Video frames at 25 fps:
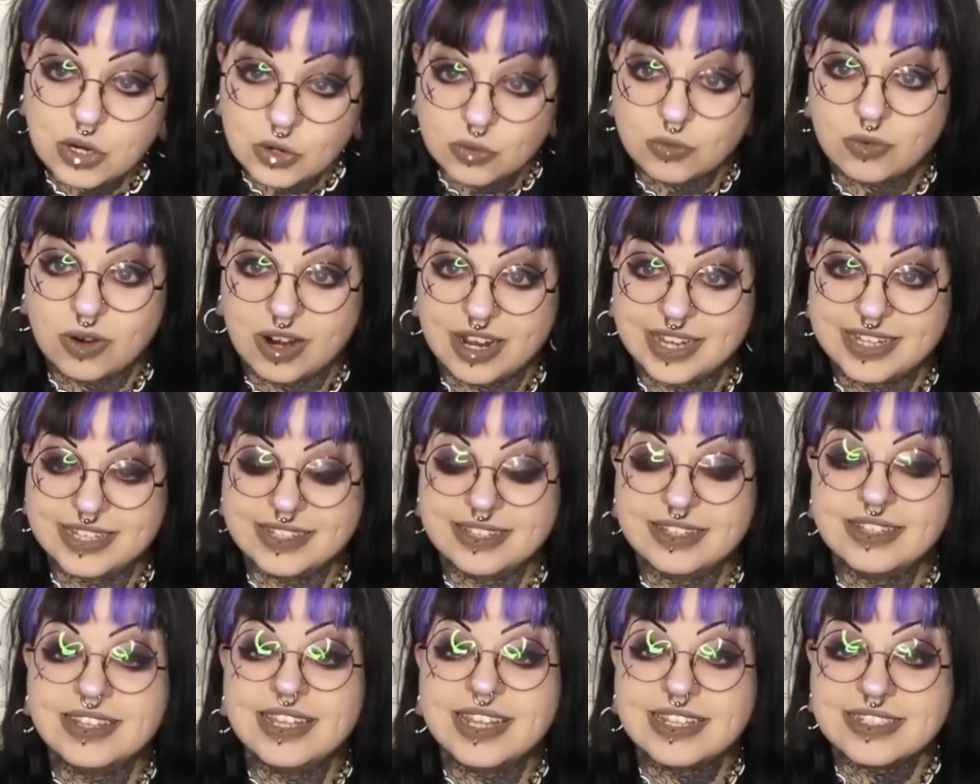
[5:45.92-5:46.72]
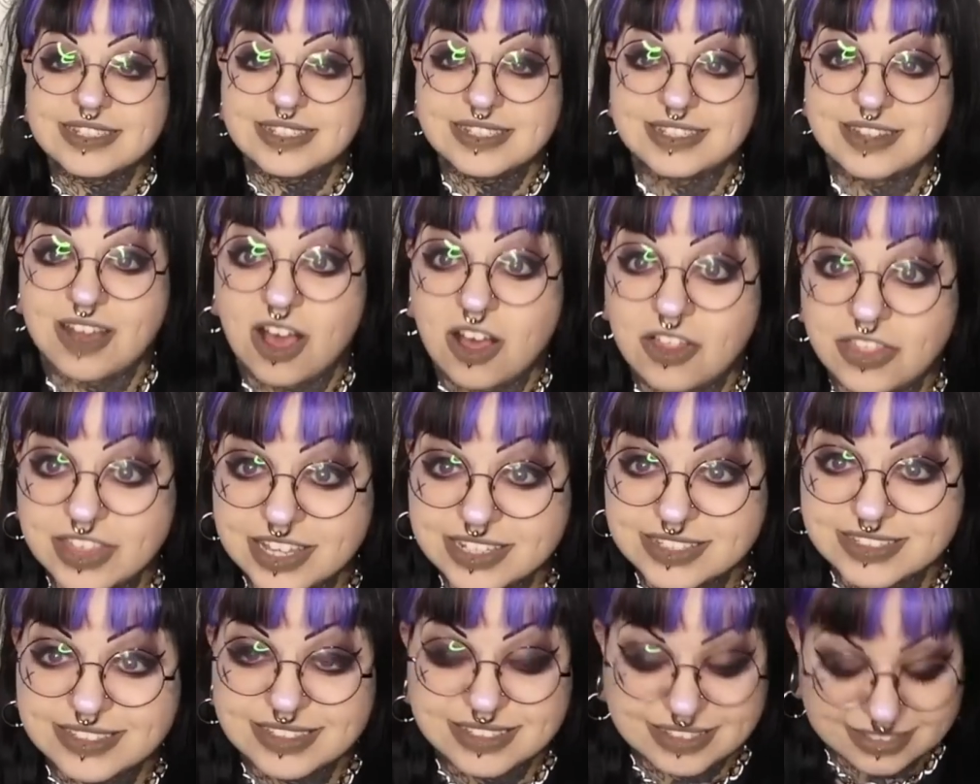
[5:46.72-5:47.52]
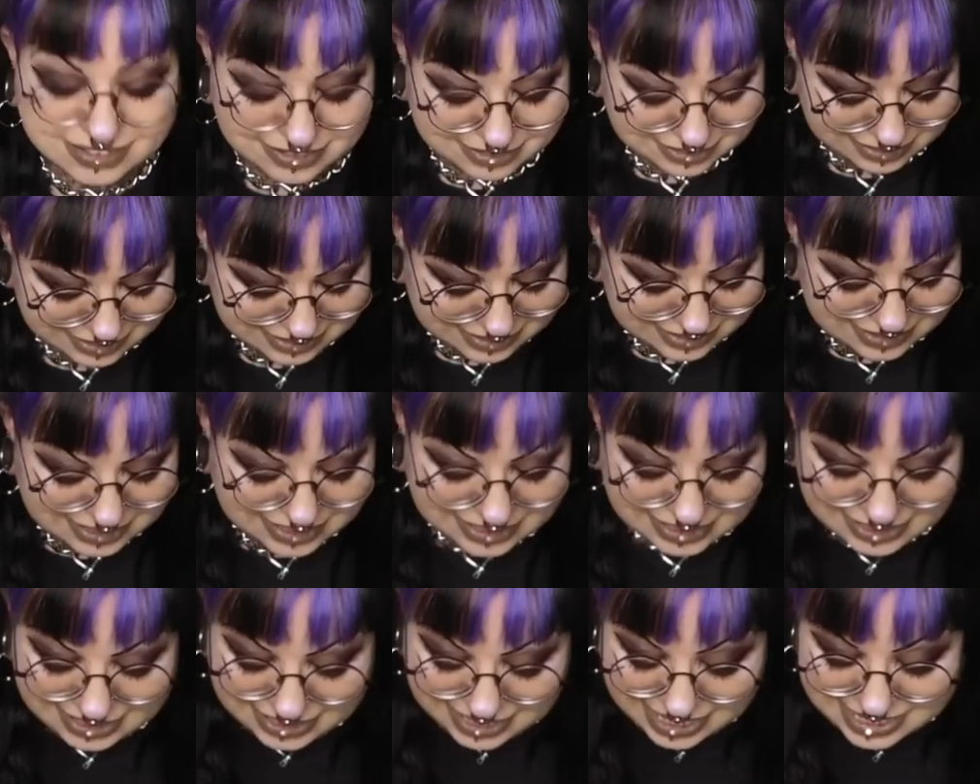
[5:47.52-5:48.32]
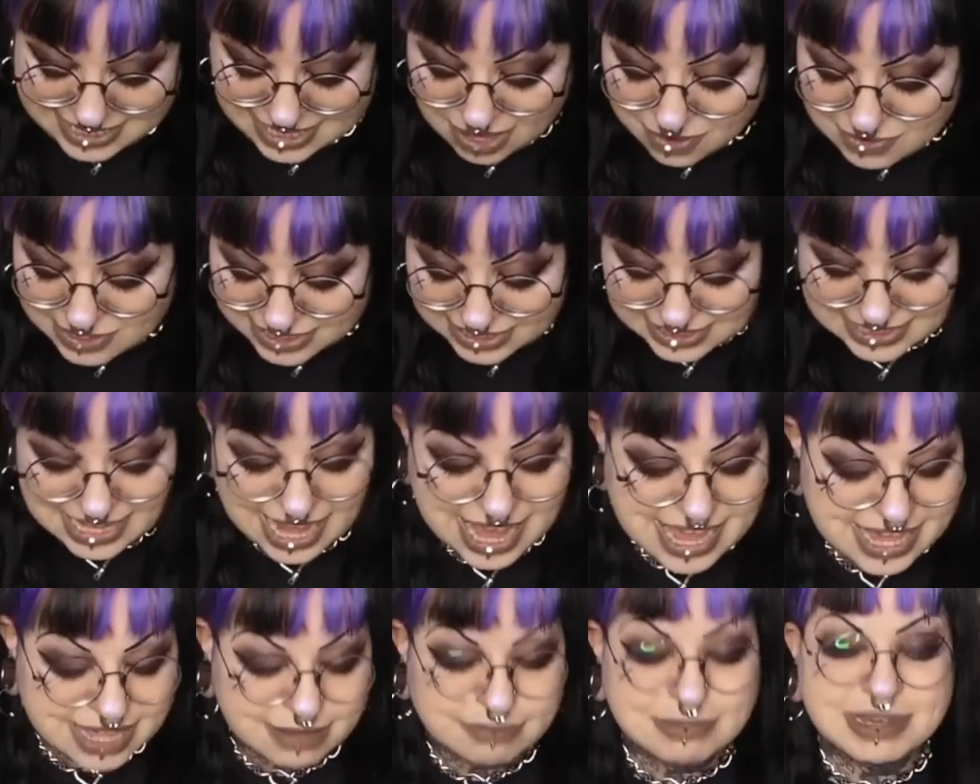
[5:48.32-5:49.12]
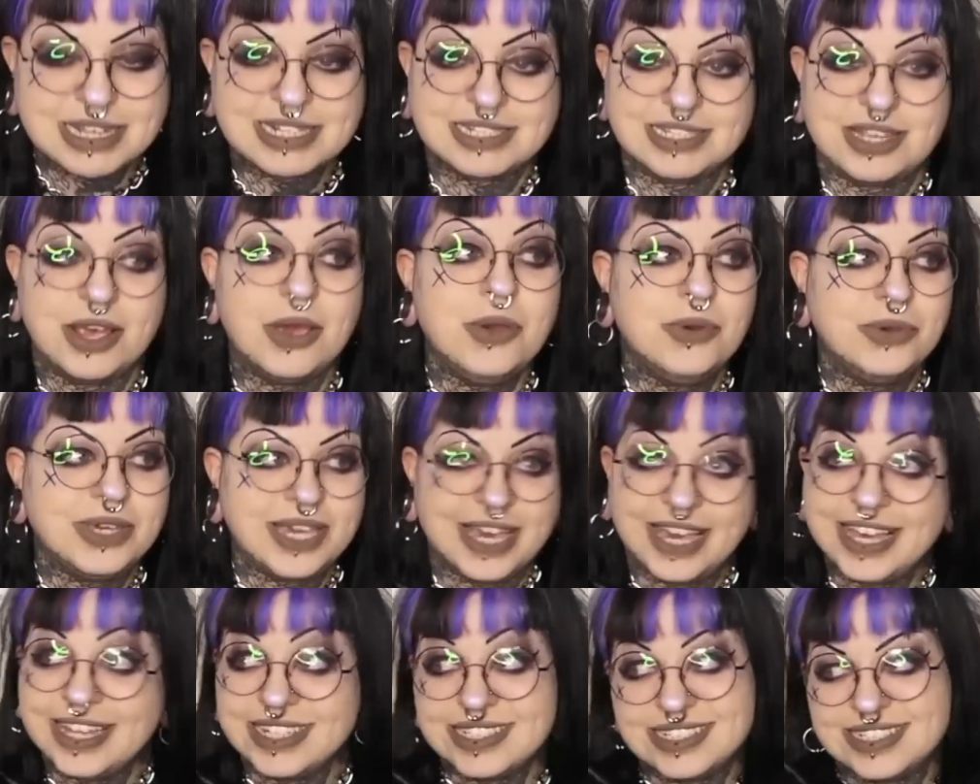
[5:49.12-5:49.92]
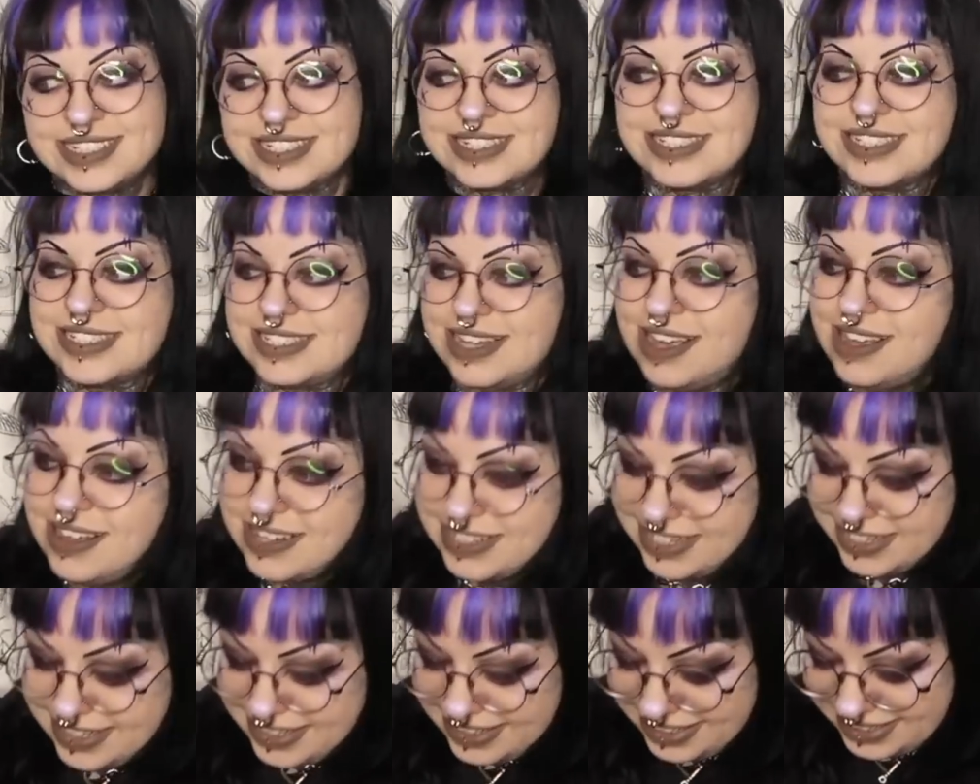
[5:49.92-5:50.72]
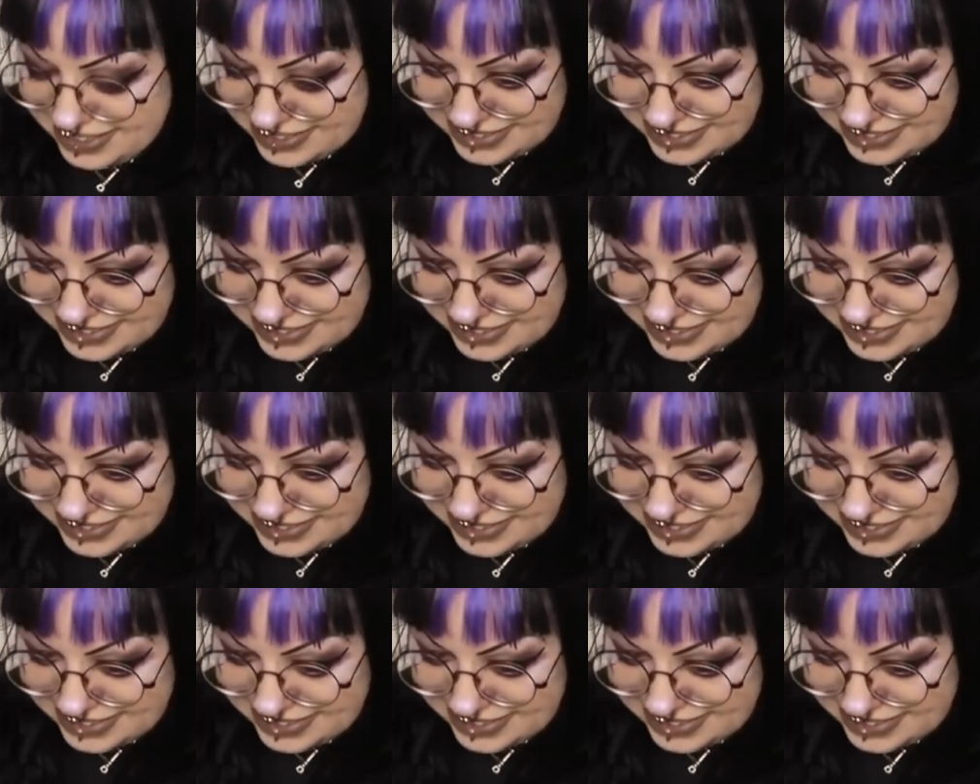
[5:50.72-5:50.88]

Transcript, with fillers: Right, let's start this. It's only taken me 2 years to start it.